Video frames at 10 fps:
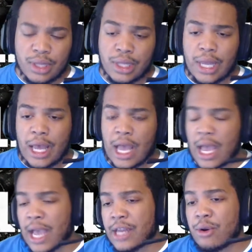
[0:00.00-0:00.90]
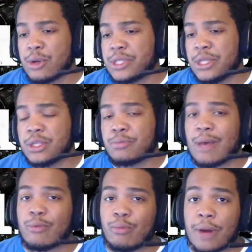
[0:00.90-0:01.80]
I can already see this map
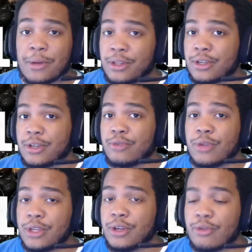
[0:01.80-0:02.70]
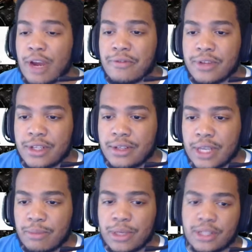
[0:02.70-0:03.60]
will probably look really good graphically,
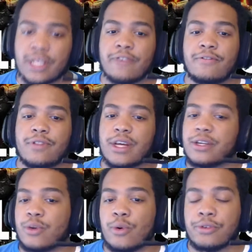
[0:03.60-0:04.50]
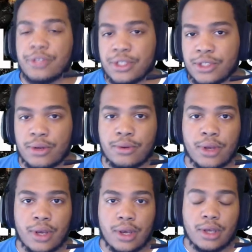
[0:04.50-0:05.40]
it being like a flooded quarantine zone.
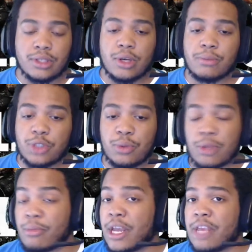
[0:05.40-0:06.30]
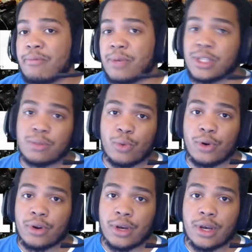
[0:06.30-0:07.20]
So I'm assuming there might even be some
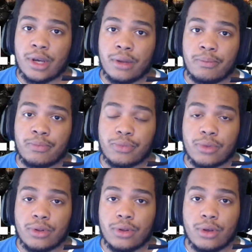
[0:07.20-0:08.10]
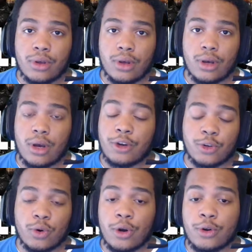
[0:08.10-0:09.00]
more
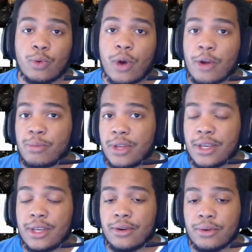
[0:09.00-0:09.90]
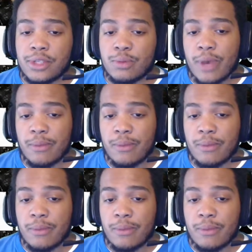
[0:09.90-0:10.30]
underwater play here on this map.